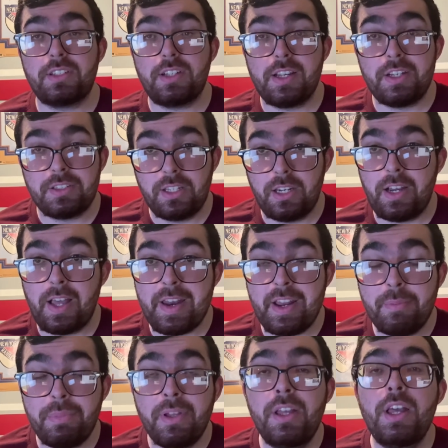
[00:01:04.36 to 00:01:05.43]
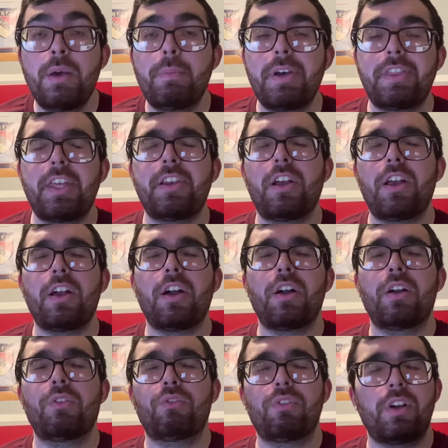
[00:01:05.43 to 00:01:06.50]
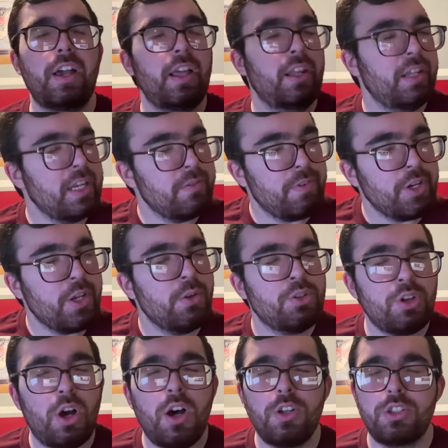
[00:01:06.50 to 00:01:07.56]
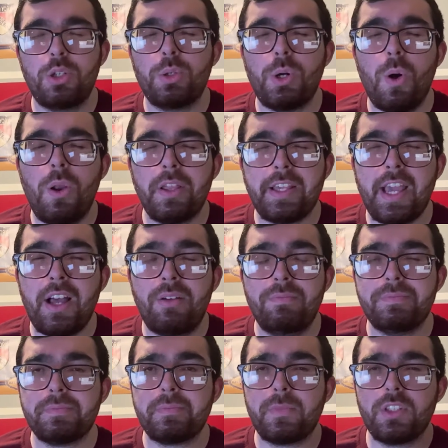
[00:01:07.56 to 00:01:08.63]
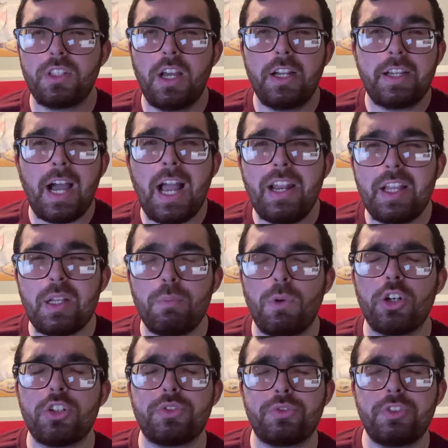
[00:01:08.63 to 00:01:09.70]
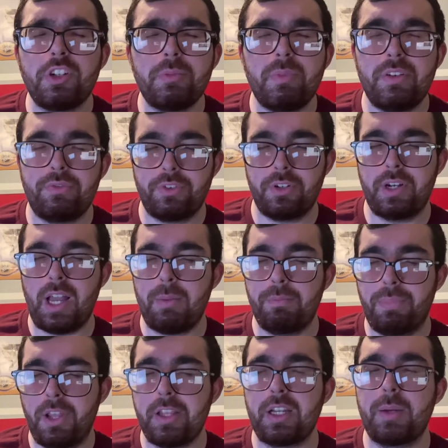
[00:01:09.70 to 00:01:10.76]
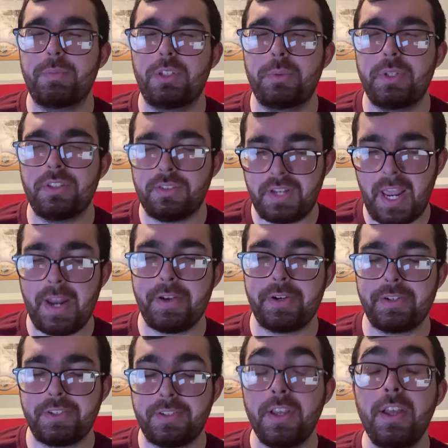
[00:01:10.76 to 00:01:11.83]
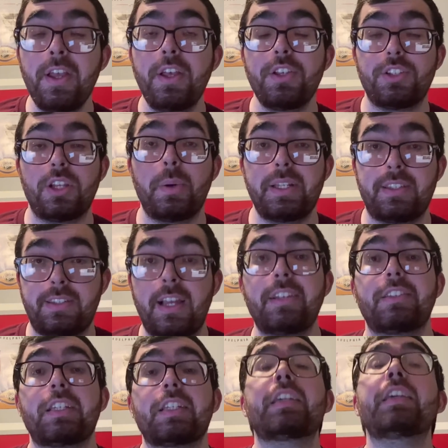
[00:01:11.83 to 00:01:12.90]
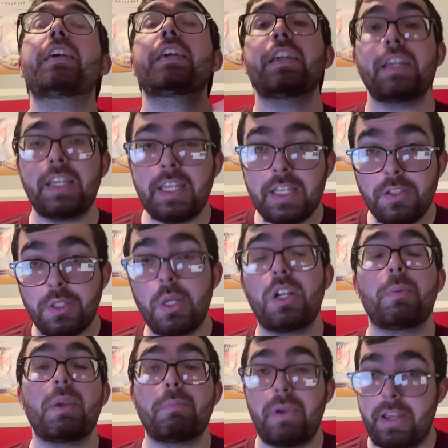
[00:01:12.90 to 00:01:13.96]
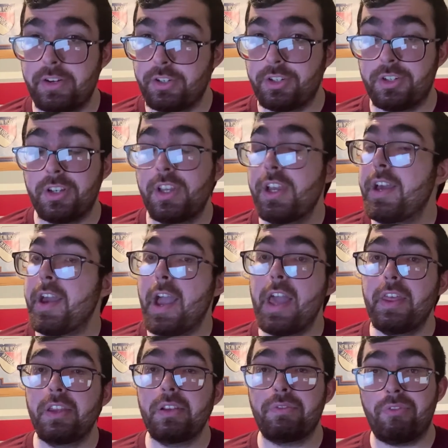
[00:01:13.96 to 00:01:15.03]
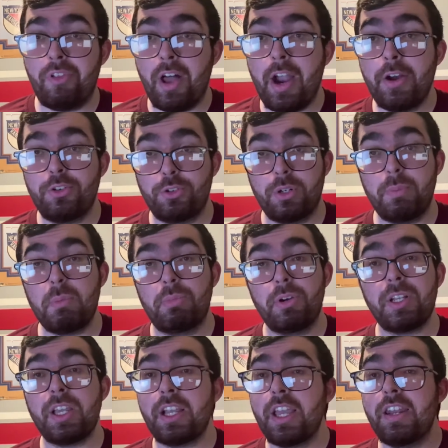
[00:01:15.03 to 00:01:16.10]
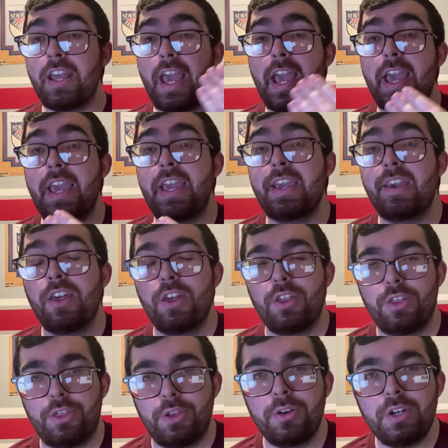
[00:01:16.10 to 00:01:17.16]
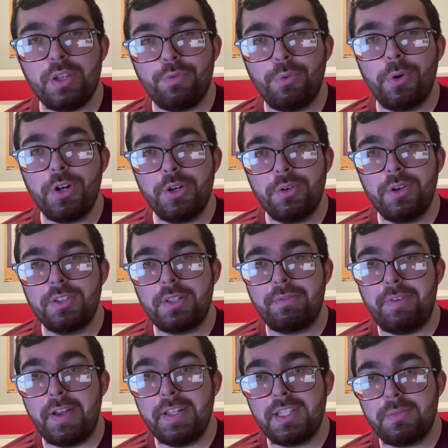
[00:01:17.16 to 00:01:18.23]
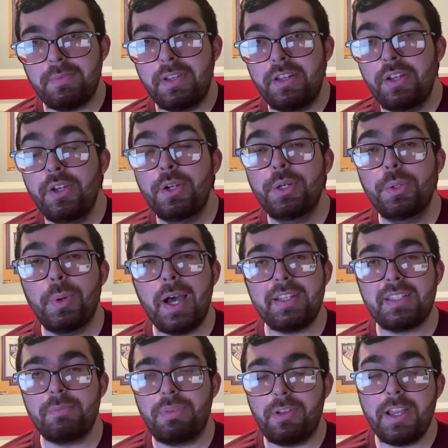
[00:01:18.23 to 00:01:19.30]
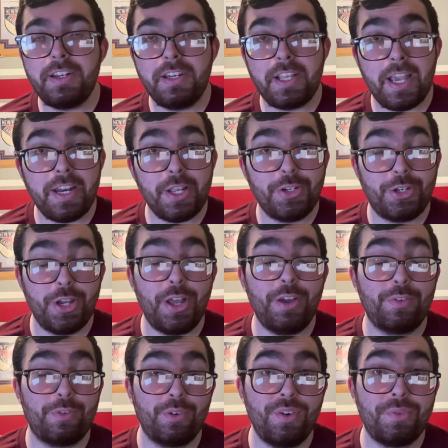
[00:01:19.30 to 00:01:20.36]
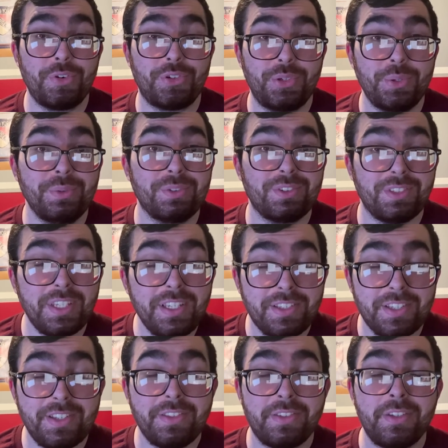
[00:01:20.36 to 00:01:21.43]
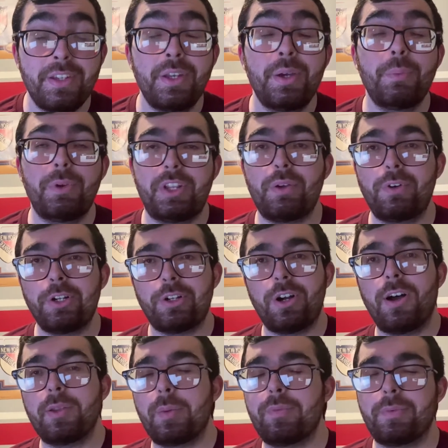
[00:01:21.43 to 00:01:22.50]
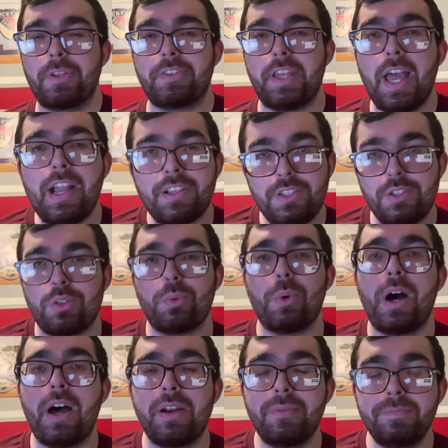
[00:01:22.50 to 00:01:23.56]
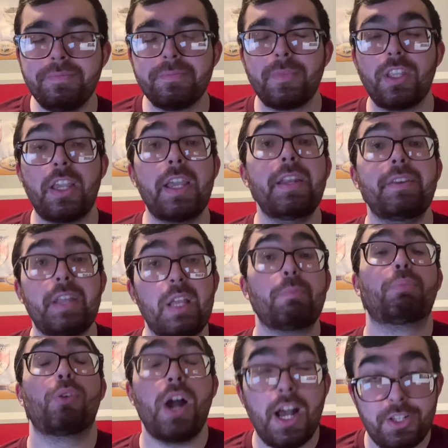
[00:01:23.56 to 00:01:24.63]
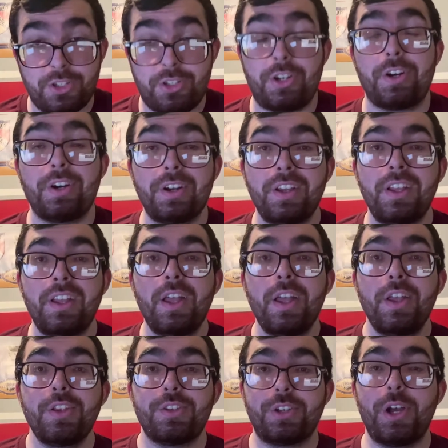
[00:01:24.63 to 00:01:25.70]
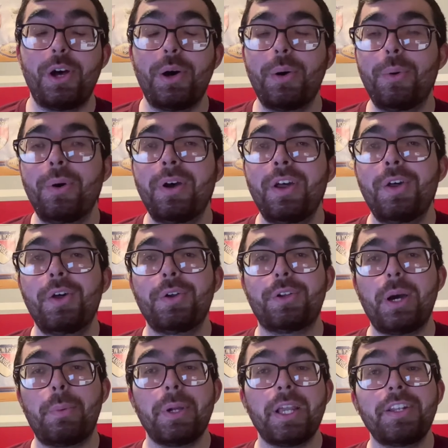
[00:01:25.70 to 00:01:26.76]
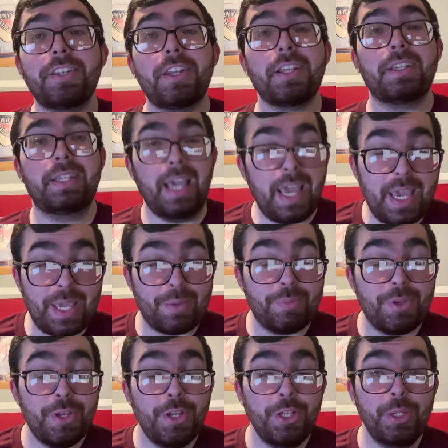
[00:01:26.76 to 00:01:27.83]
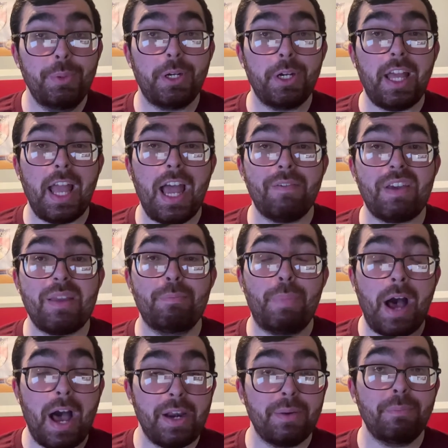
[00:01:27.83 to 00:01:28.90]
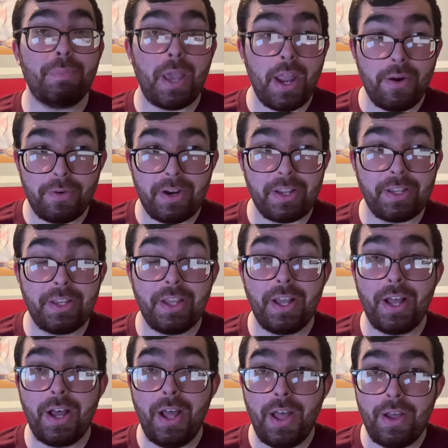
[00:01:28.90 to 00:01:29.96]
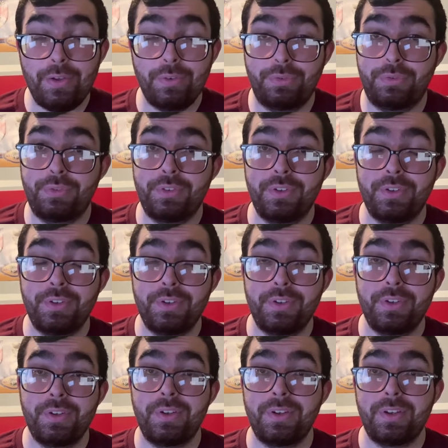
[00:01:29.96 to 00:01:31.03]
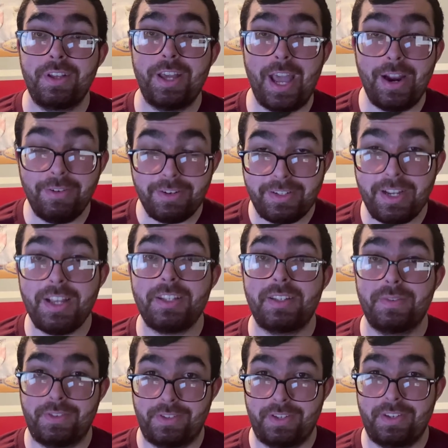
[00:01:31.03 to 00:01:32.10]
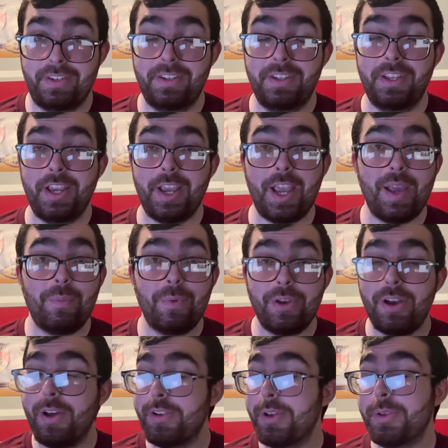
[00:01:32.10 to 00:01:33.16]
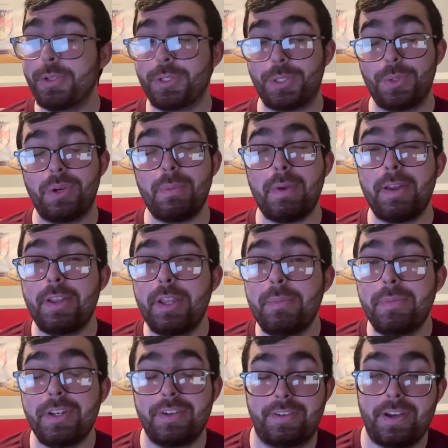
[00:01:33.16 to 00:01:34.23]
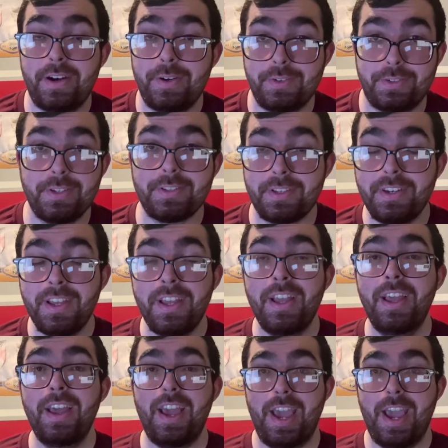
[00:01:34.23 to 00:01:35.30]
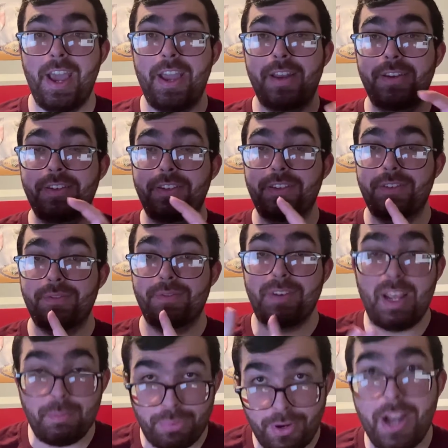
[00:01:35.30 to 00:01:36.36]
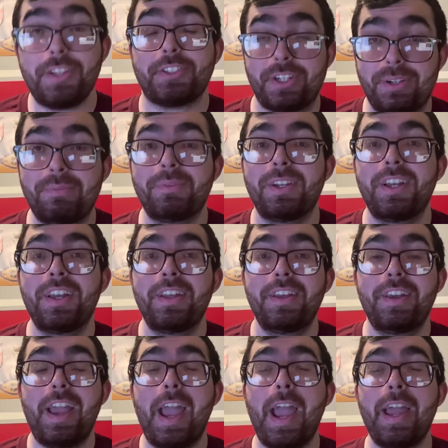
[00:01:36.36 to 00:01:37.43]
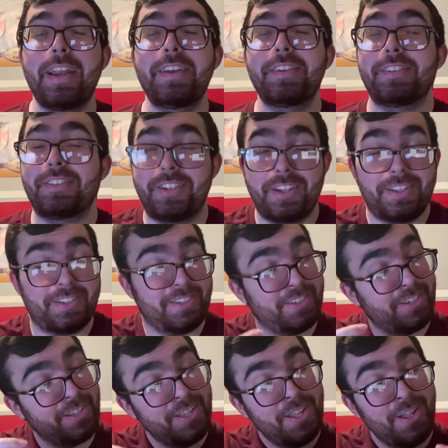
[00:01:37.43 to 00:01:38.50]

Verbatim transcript: slide into the lineup. But then Alain Vigneault is also calling out a guy like Mark Friedman for not playing up to his standards. So it sounds like he is going to be benched, and then the Flyers are going to be bringing in a 34 year old defenseman who hasn't played in the NHL for over two seasons when they recalled him from the taxi squad in Nate Prosser. So going into the game, you were going to have a bottom pairing of Erik Gustafsson, and we all know the story about him the entire season, and Nate Prosser, and just